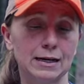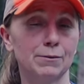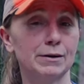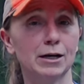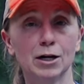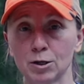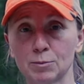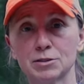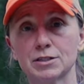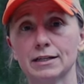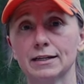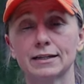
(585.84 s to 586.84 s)
I would one hundred
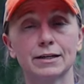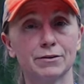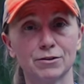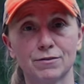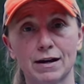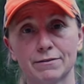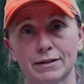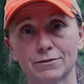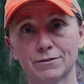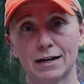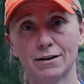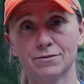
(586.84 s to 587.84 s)
percent give it a five out of
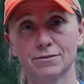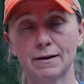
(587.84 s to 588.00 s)
five.